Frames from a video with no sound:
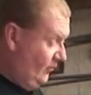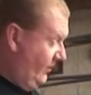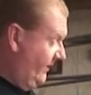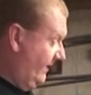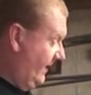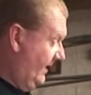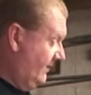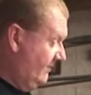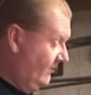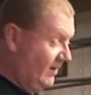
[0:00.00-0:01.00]
with the
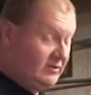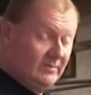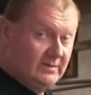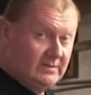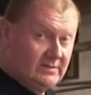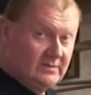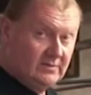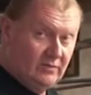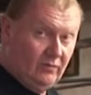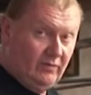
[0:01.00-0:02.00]
measurements,
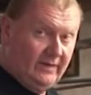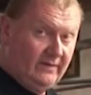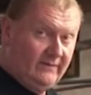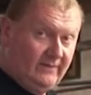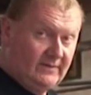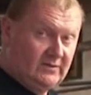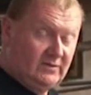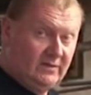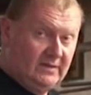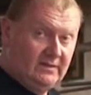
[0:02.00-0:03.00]
tooling,
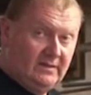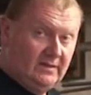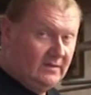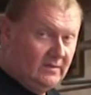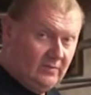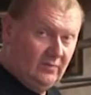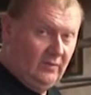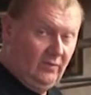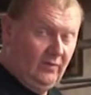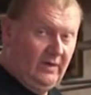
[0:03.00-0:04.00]
fixturing,
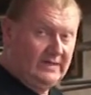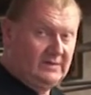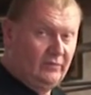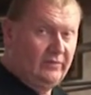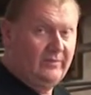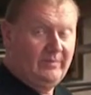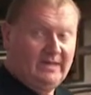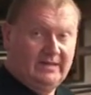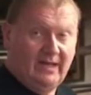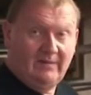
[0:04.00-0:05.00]
all as it would have
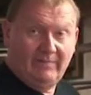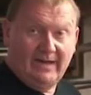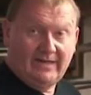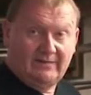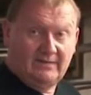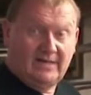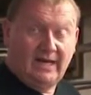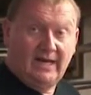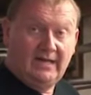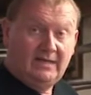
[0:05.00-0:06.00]
been done back in the
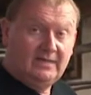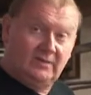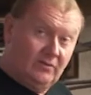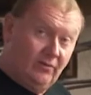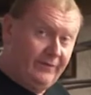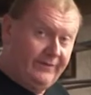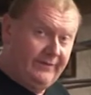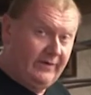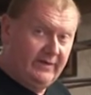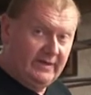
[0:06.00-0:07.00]
day, all to
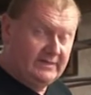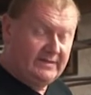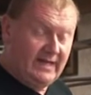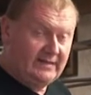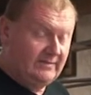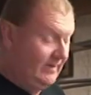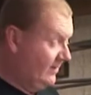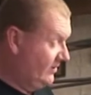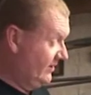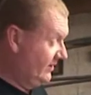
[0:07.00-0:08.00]
very exact
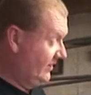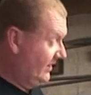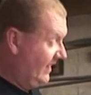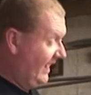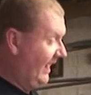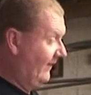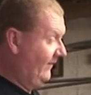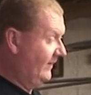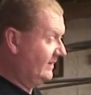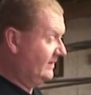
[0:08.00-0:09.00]
dimensions, hand
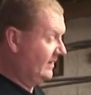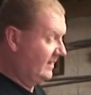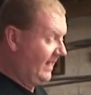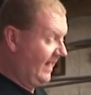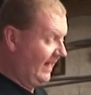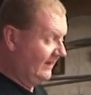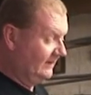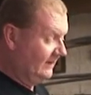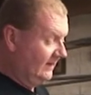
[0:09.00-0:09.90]
fitted to the car.